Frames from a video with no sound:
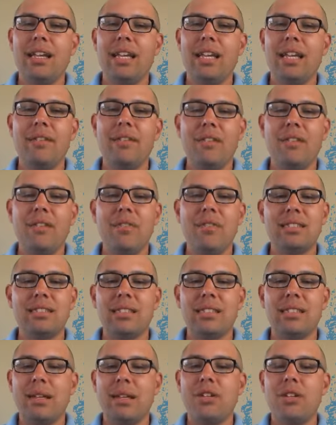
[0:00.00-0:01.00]
Even if it's
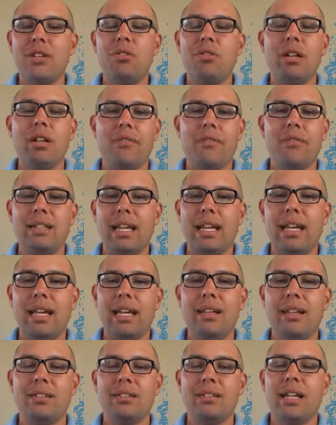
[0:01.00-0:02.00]
something I do every
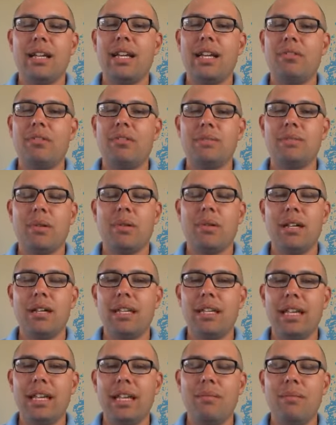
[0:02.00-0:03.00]
day, like
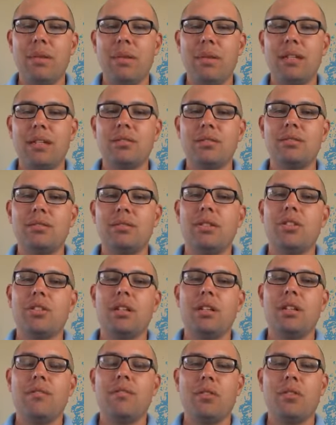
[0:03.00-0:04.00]
responding to emails,
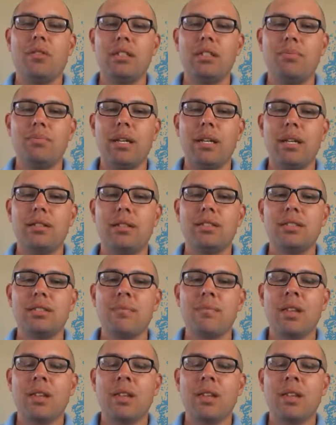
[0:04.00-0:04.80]
returning voicemails,